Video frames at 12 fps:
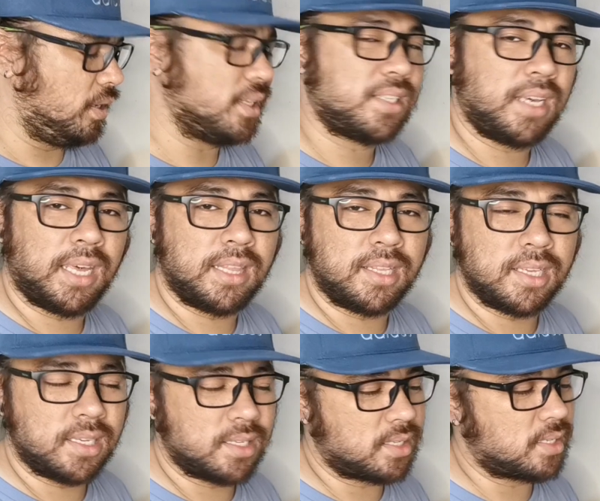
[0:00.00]
Let's end
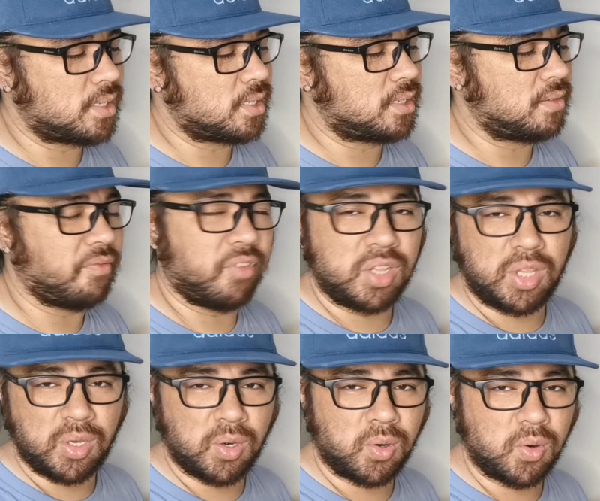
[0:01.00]
this
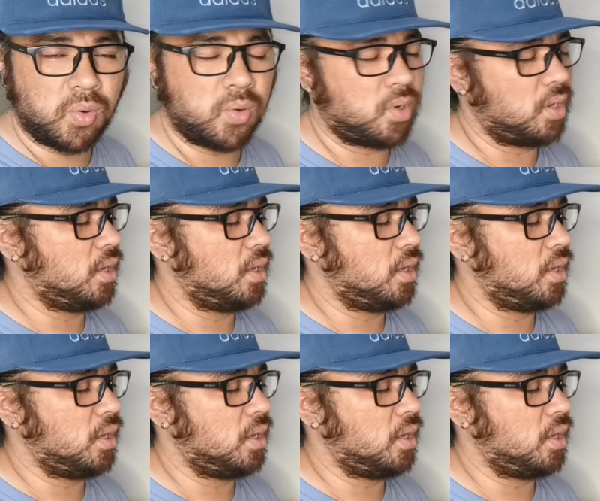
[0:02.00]
video